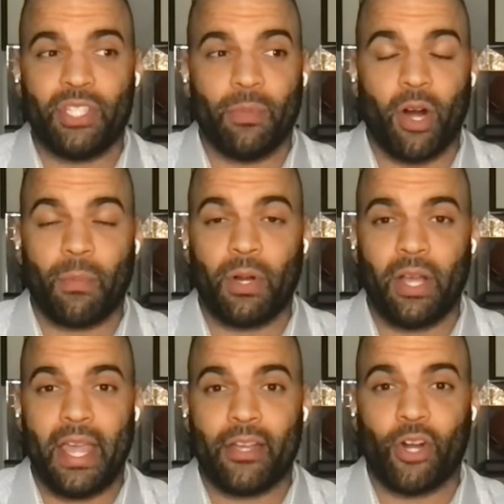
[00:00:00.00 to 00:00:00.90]
Jim
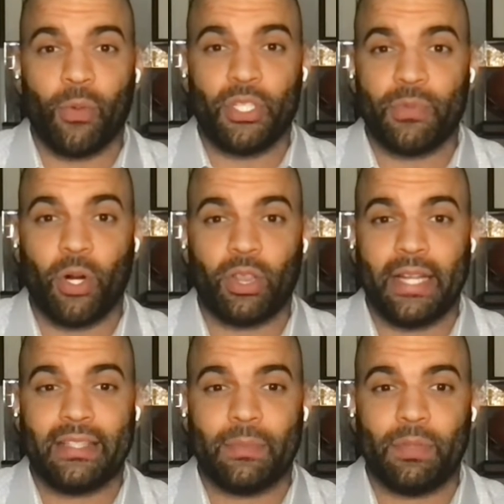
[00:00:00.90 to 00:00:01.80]
Harbaugh and Kirby Smart
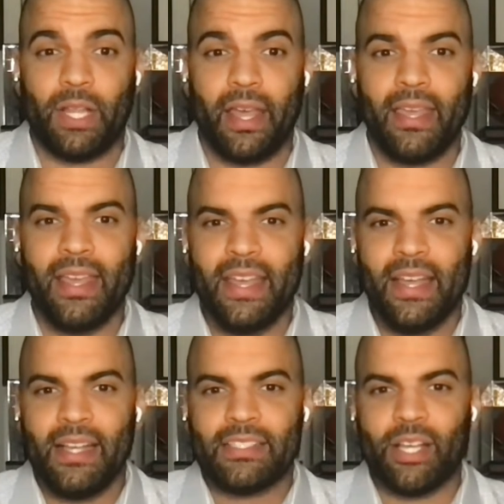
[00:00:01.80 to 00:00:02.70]
like to play.
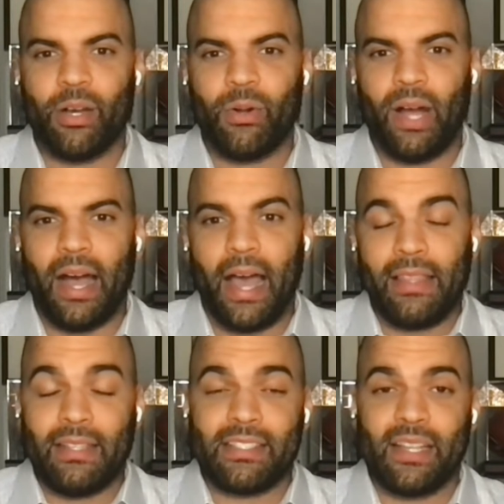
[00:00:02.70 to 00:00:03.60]
So I
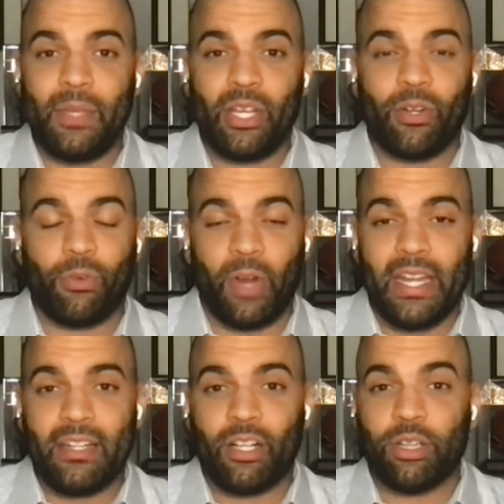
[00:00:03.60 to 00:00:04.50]
think this is going to be a
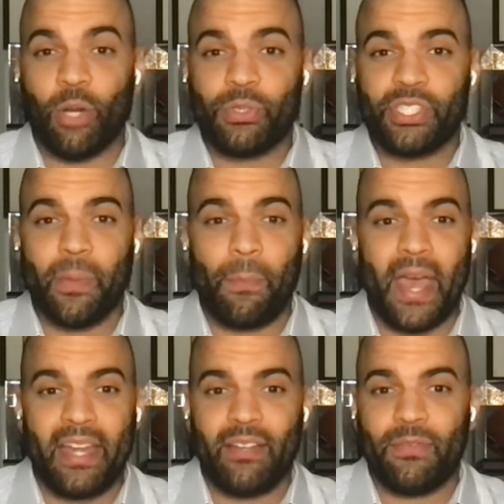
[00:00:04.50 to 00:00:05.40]
great, close,
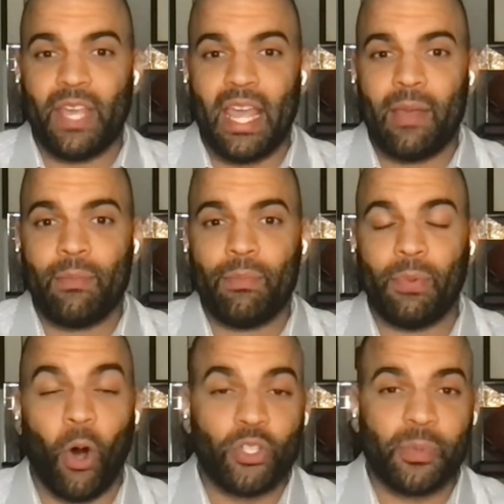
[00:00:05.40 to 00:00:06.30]
competitive game.
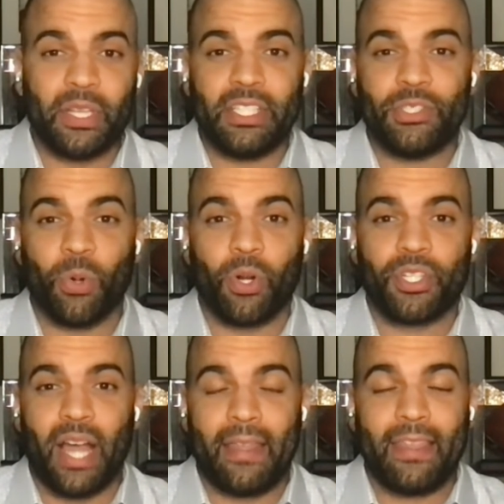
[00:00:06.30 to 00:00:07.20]
Ultimately,
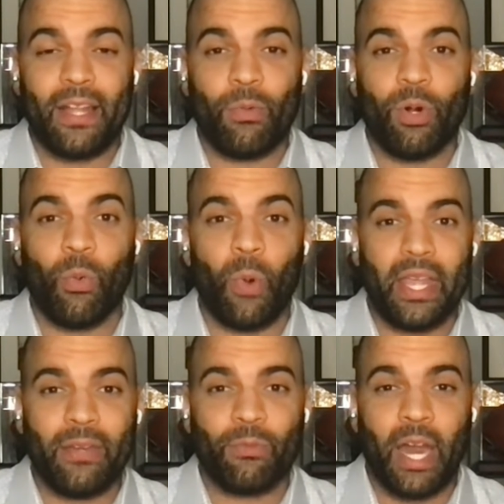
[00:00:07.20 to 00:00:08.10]
Georgia, I think, will
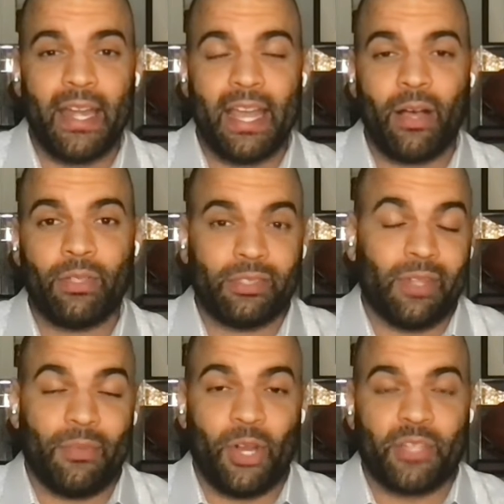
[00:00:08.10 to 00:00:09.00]
win right now,
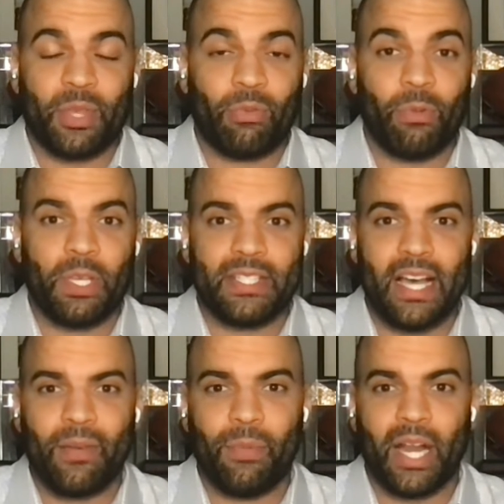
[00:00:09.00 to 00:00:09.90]
if you're asking me 3 weeks
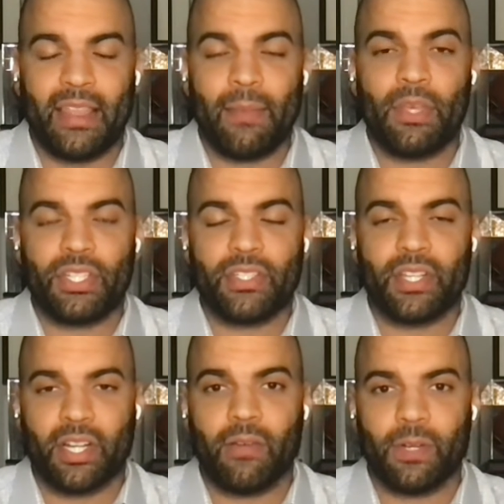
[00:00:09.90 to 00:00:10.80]
out, but I think Michigan's
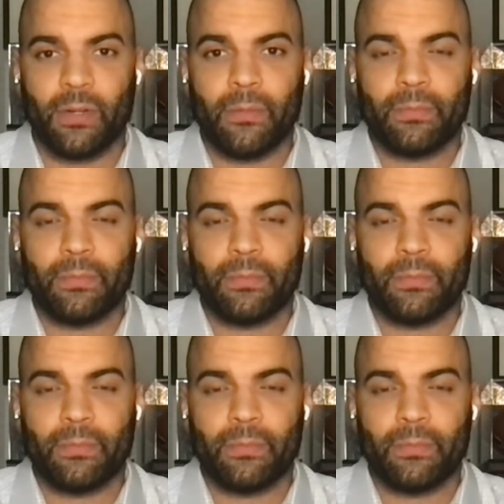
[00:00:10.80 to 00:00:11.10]
going to cover.